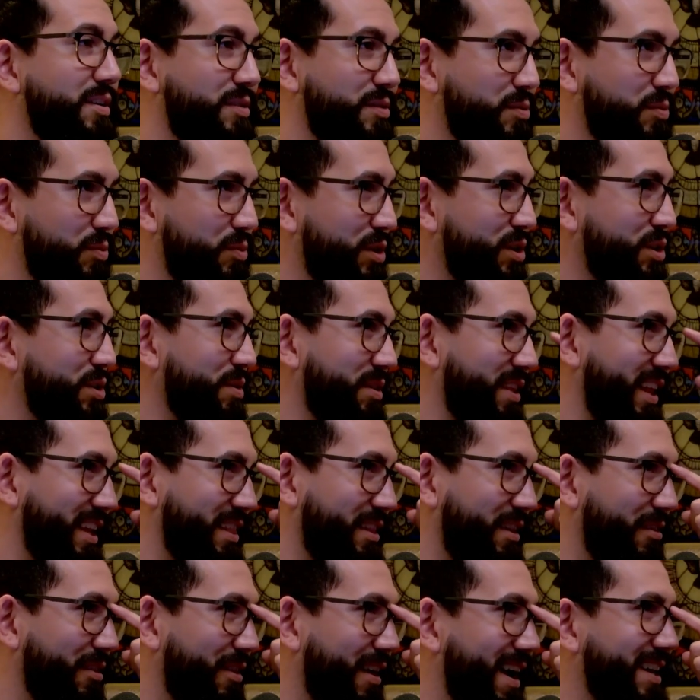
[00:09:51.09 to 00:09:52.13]
Were you doing like
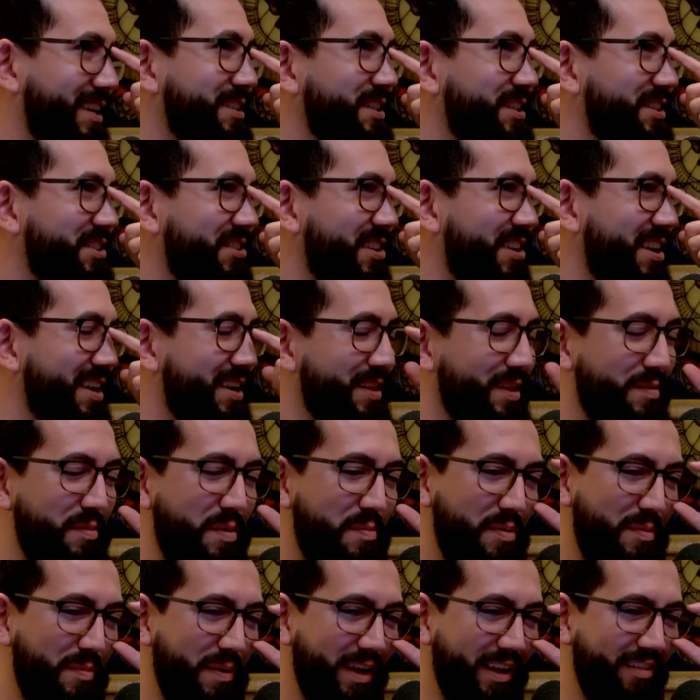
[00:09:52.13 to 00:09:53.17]
the glasses thing? Let me
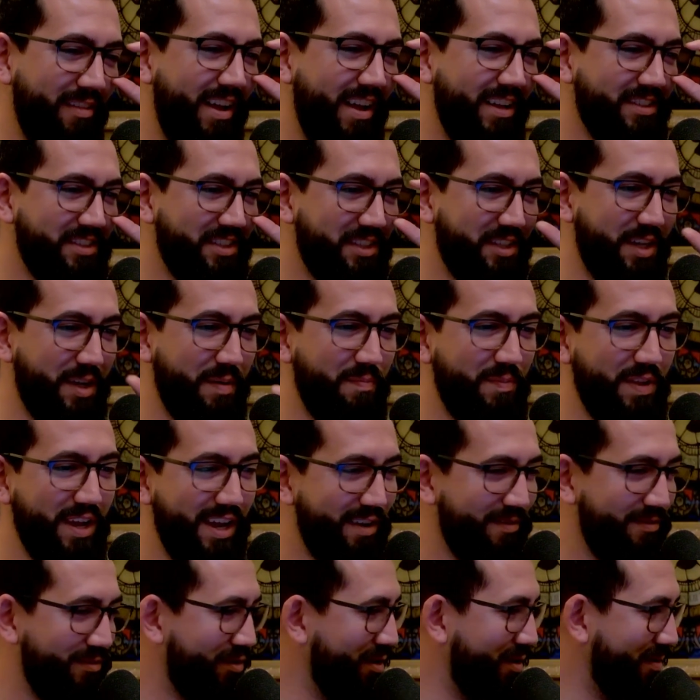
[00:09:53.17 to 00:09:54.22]
put my glasses, glasses up. Yeah,
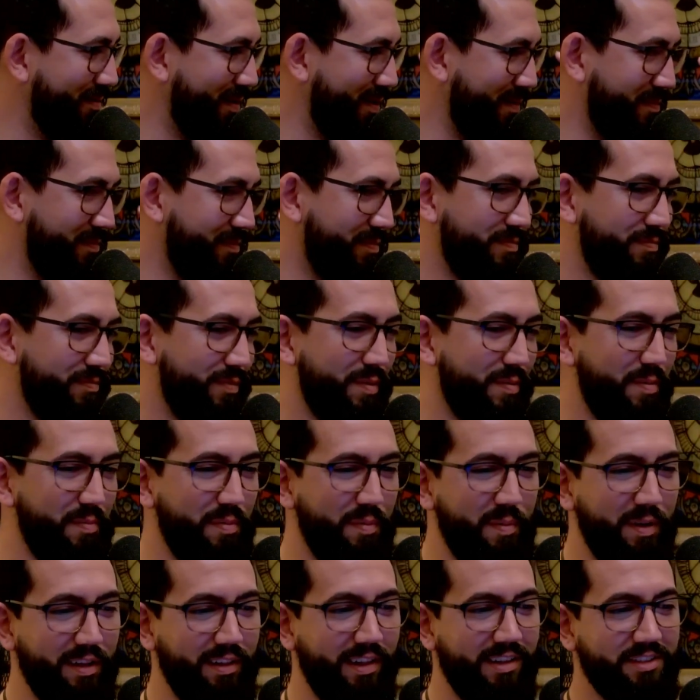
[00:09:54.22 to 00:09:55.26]
yeah let's see that. Let me put
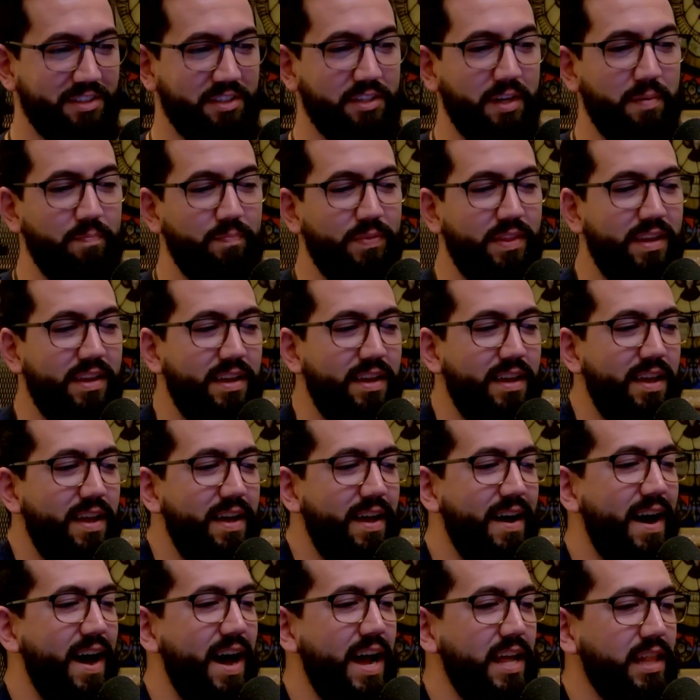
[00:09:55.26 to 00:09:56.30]
my glasses up.
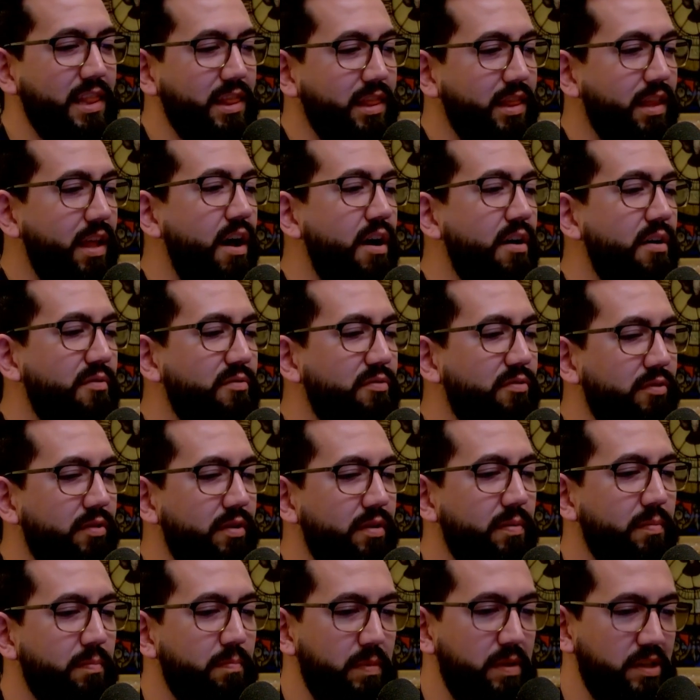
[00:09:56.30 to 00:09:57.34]
I love
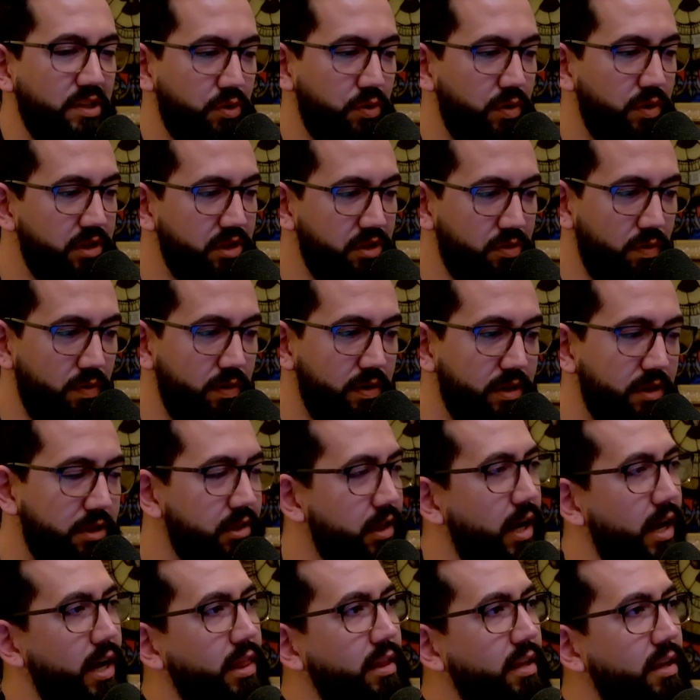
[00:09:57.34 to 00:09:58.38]
mystery stories.
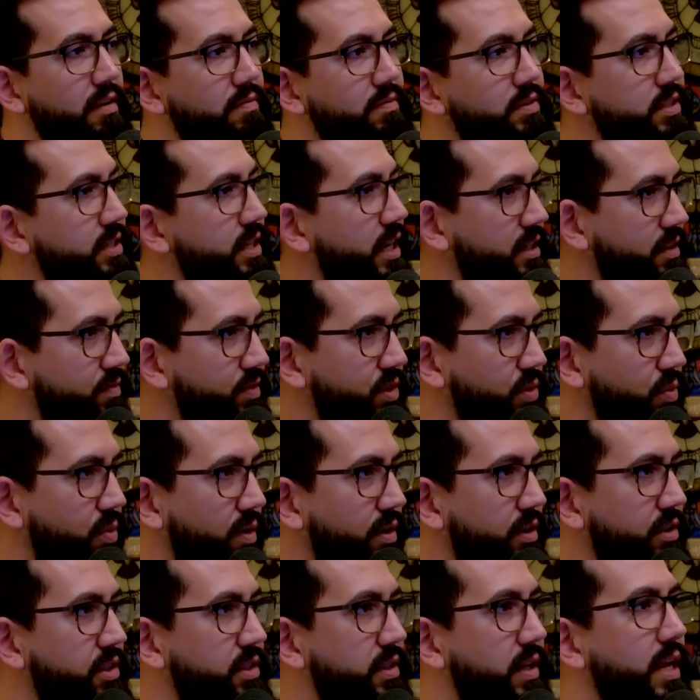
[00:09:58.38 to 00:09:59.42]
I love detective
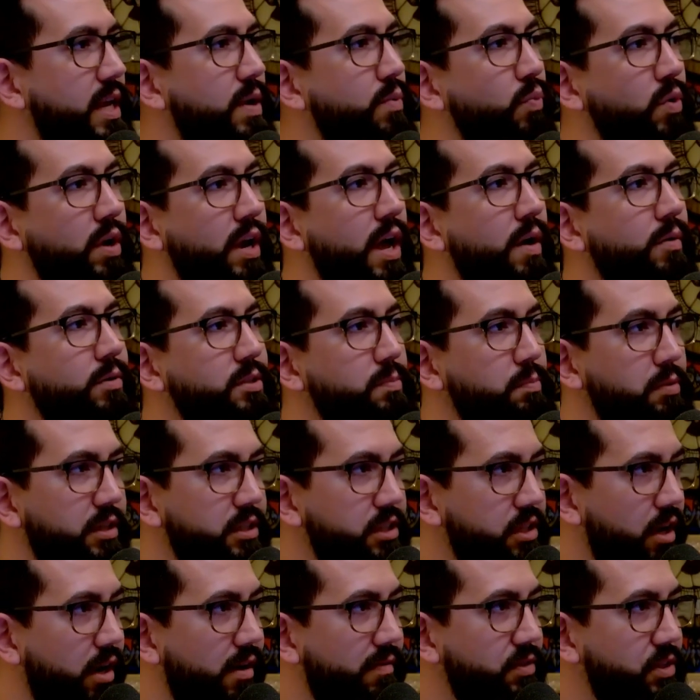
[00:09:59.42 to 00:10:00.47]
stories. When I was a police
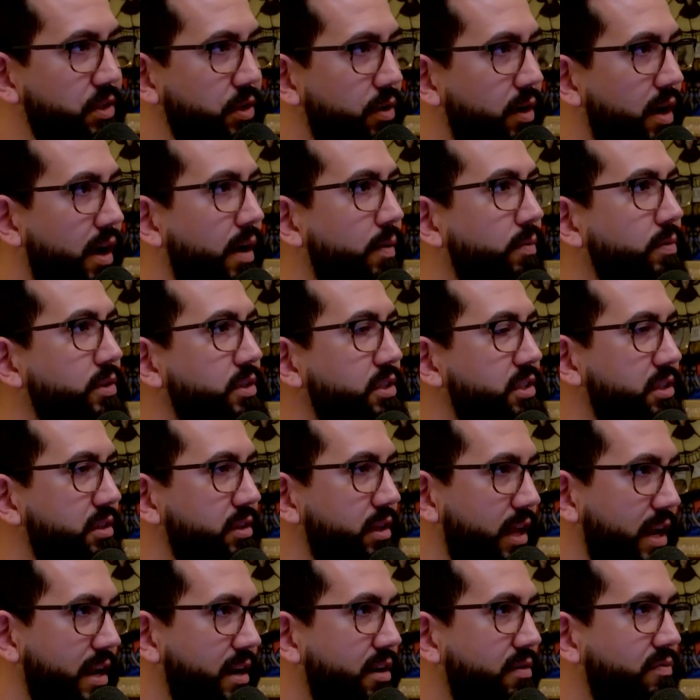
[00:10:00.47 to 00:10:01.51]
officer, I was
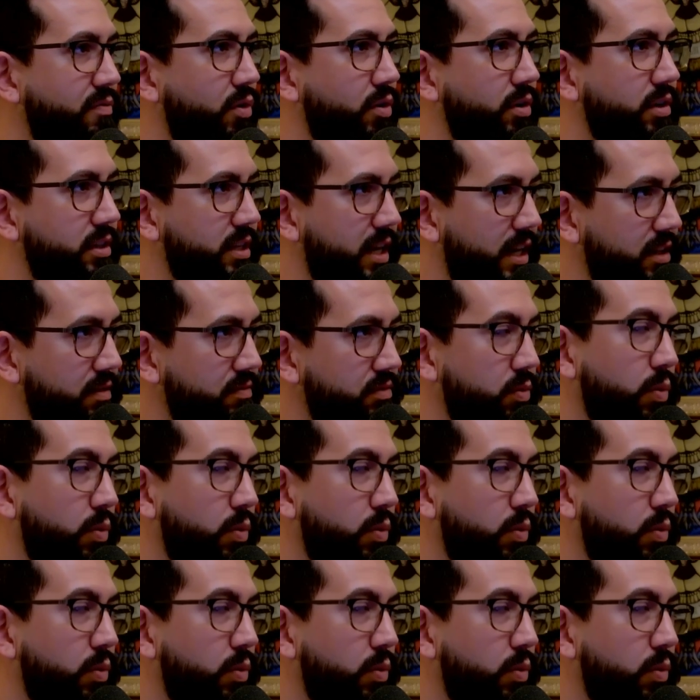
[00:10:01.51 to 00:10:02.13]
slated for a detective.